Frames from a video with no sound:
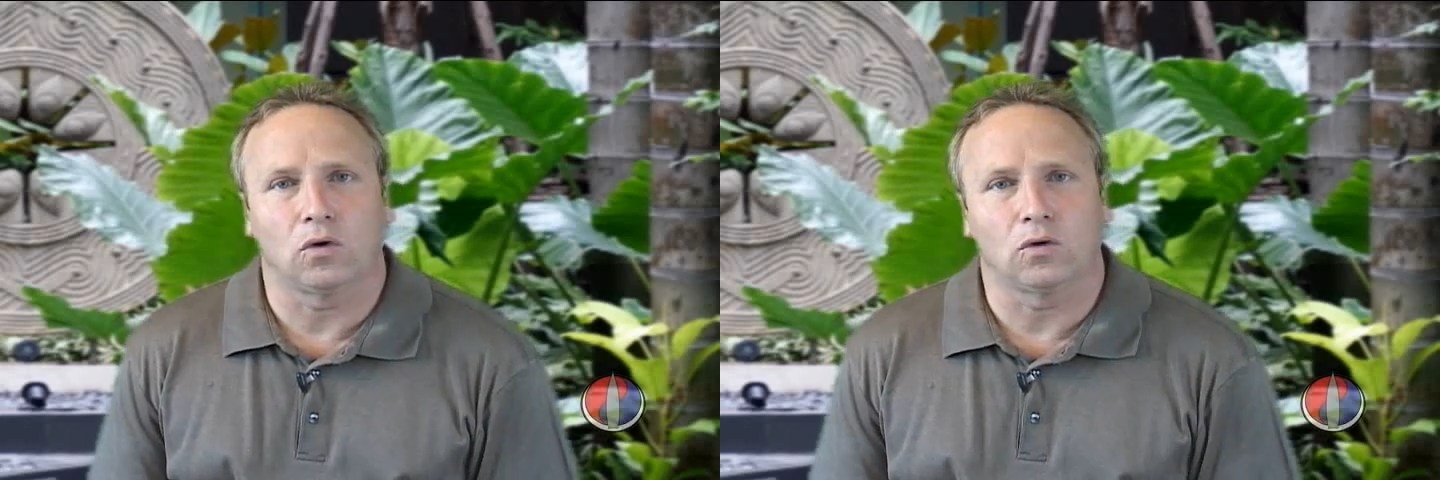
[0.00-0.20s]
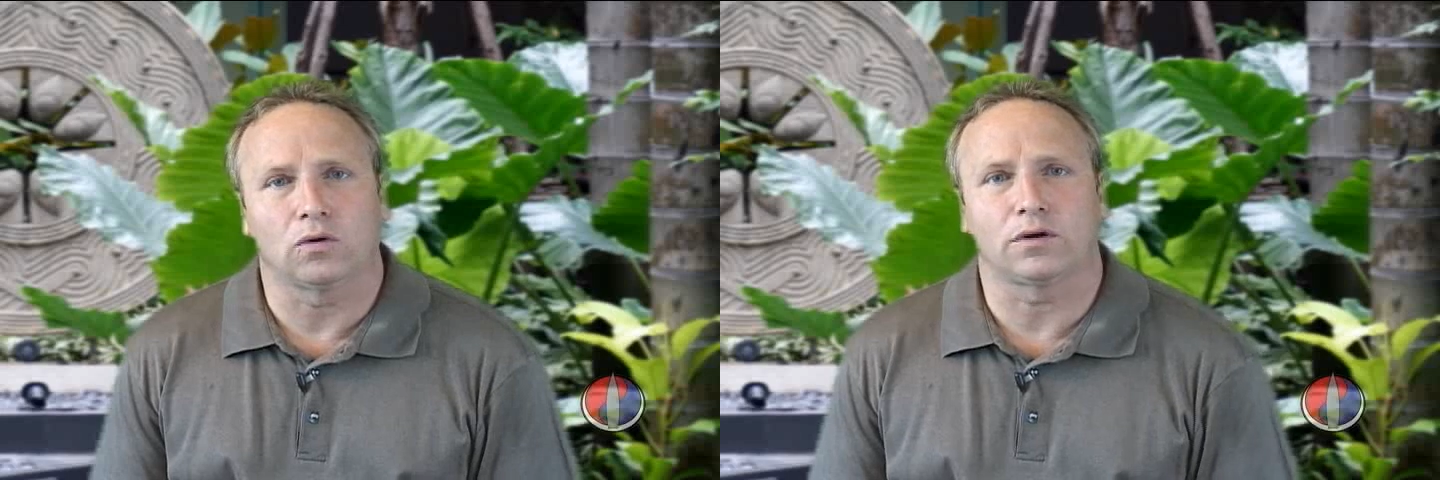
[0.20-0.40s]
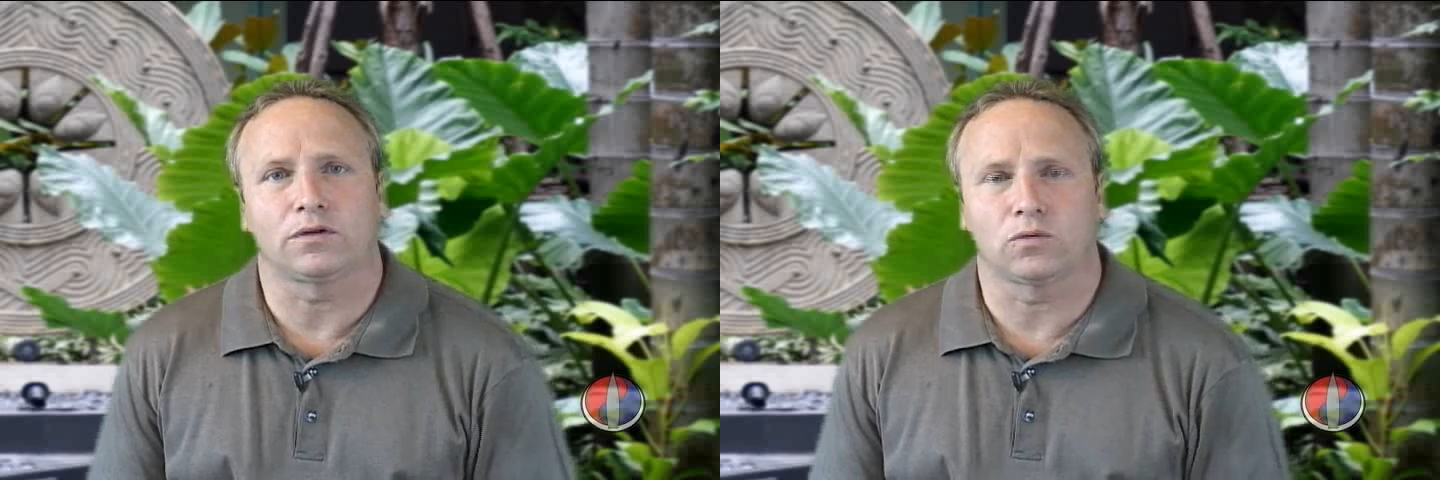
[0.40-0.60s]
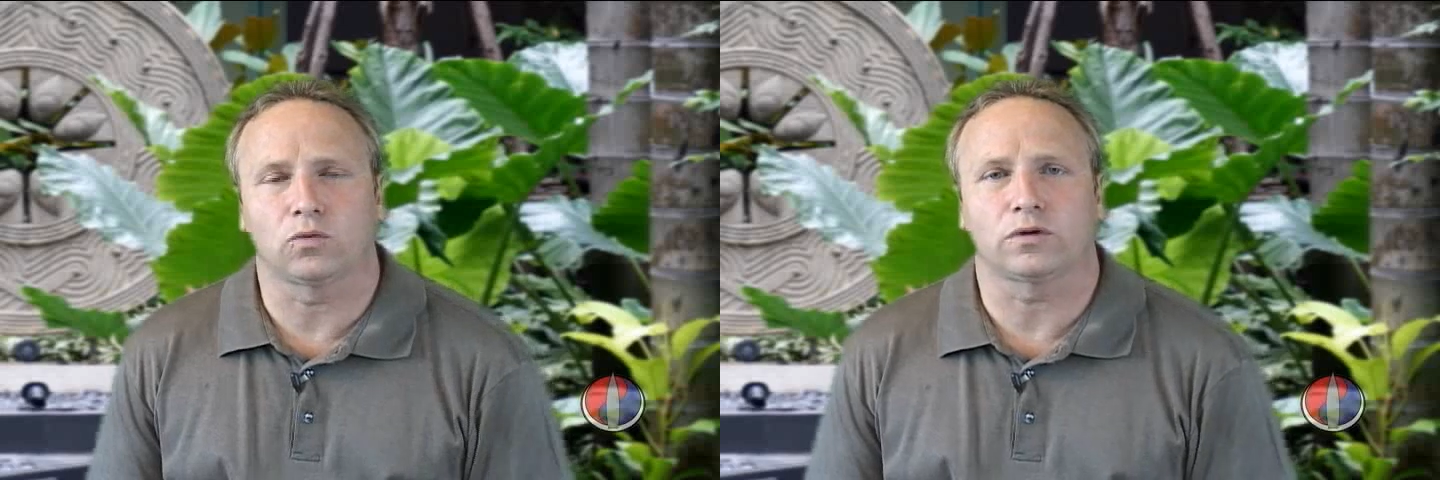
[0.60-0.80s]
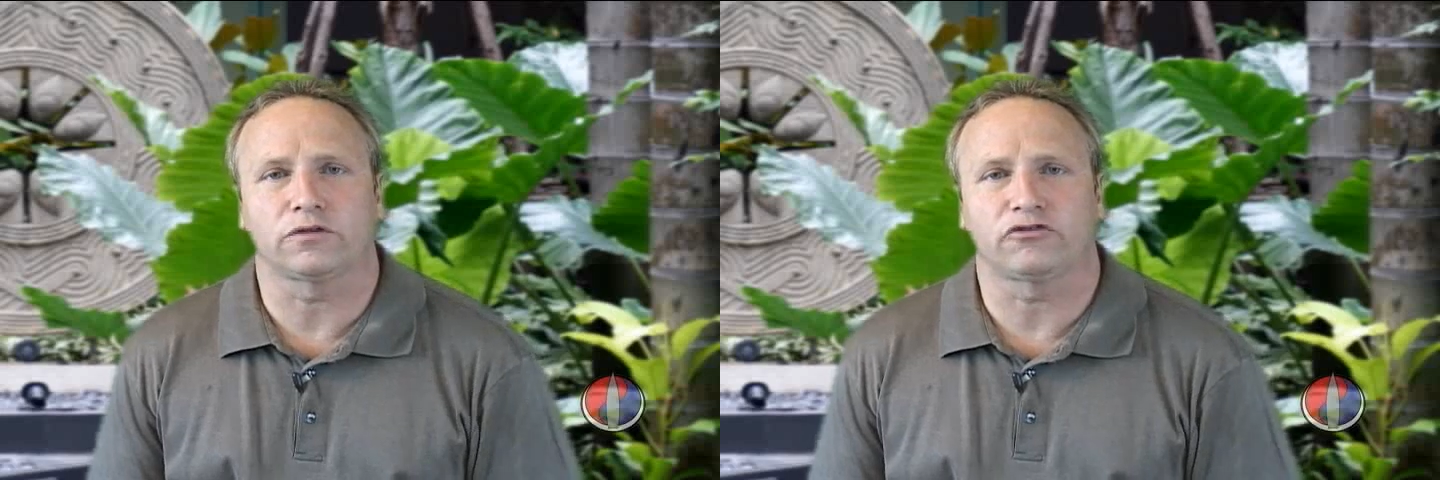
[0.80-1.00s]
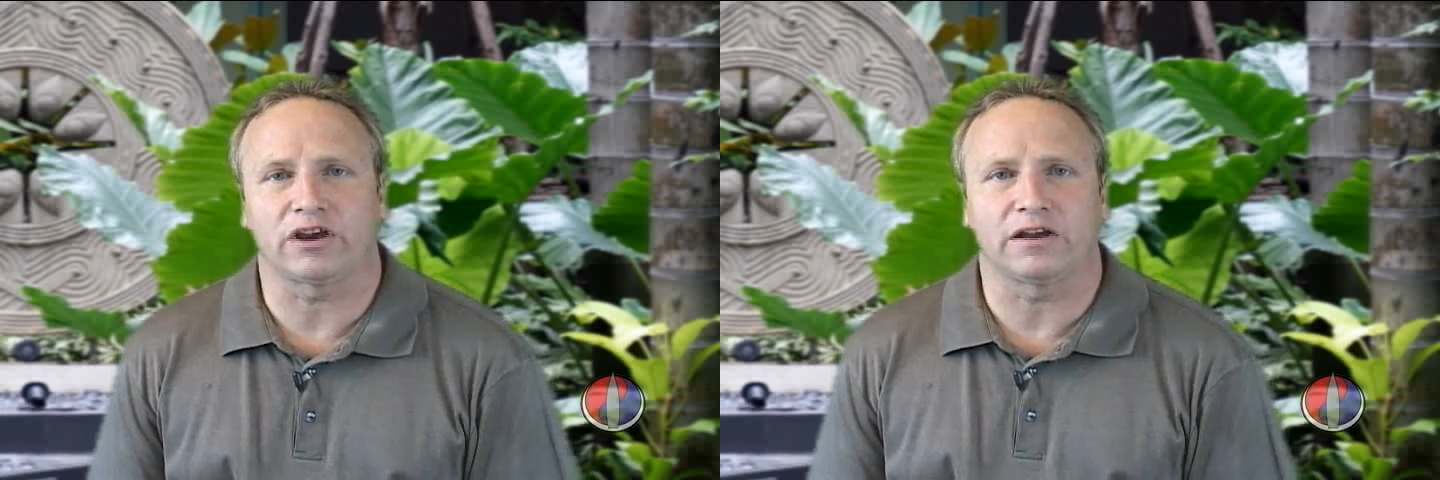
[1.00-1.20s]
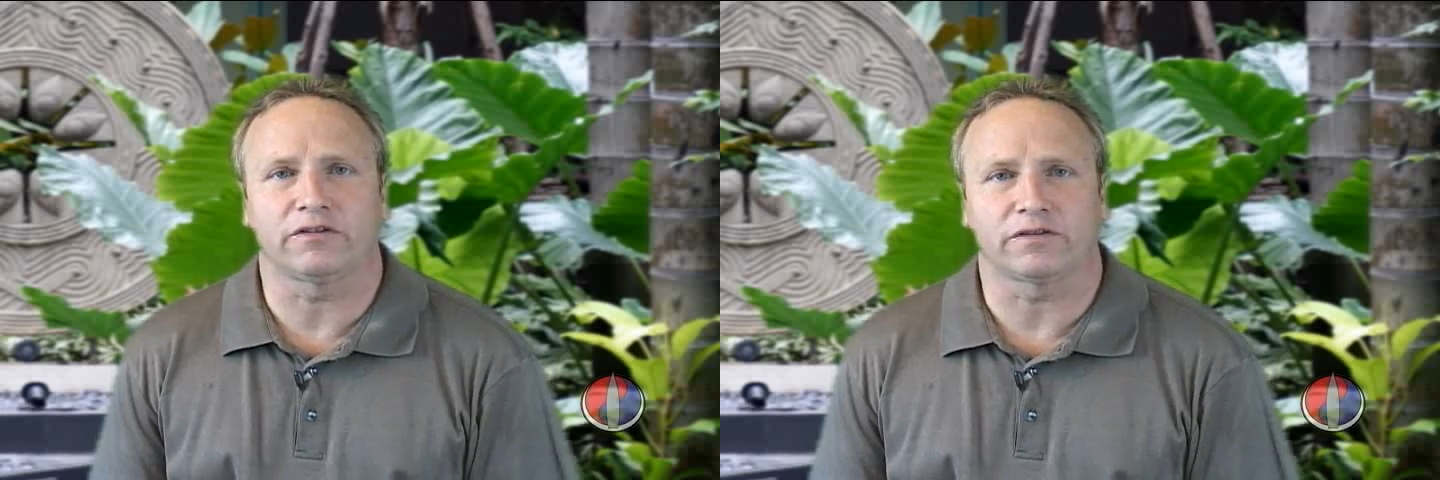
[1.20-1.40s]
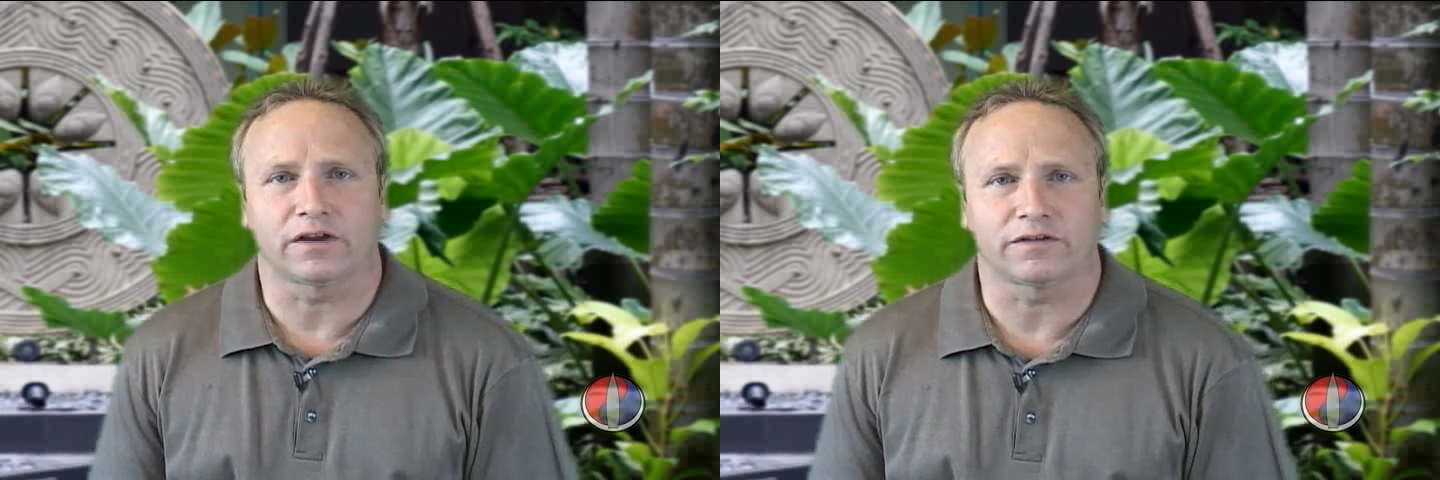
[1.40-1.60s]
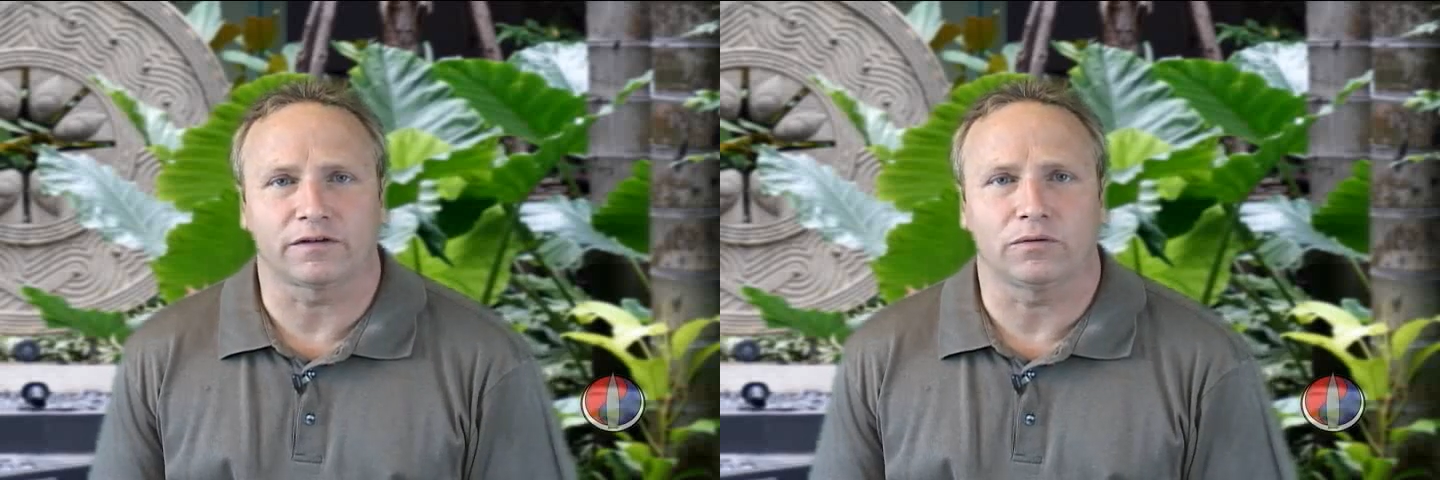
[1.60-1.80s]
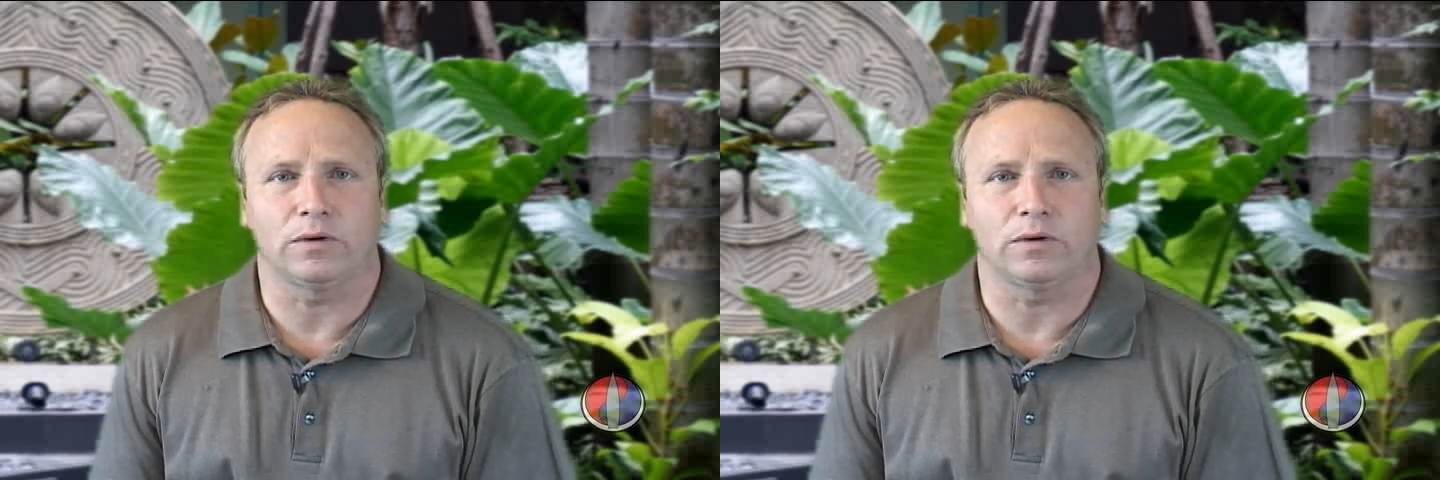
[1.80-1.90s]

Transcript: or the world changes us.